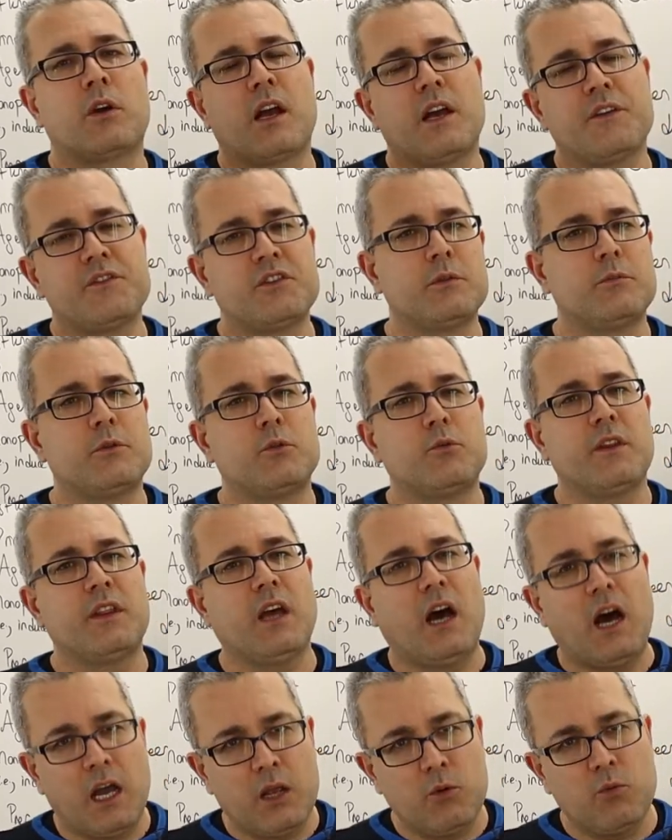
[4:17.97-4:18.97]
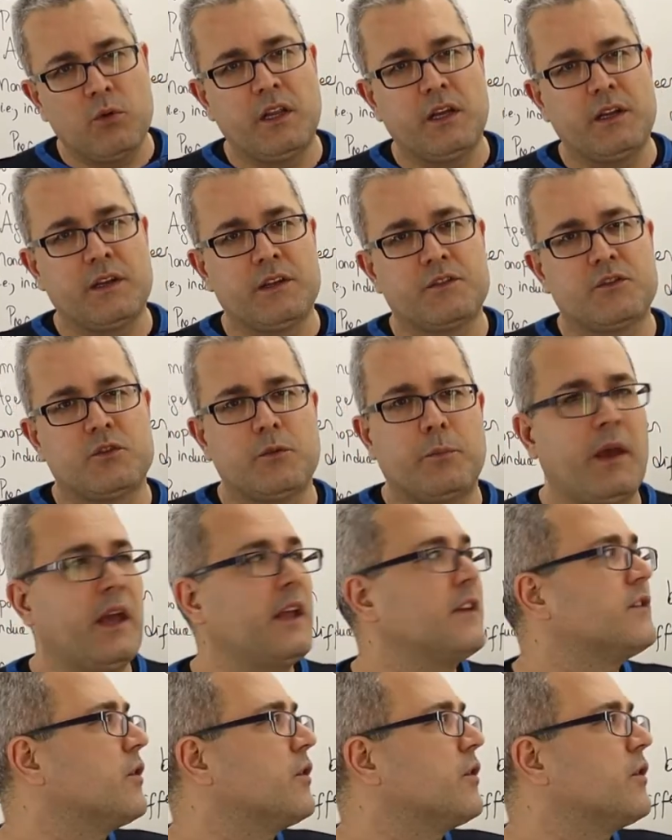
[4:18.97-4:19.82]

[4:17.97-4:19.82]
customer with high willingness to pay.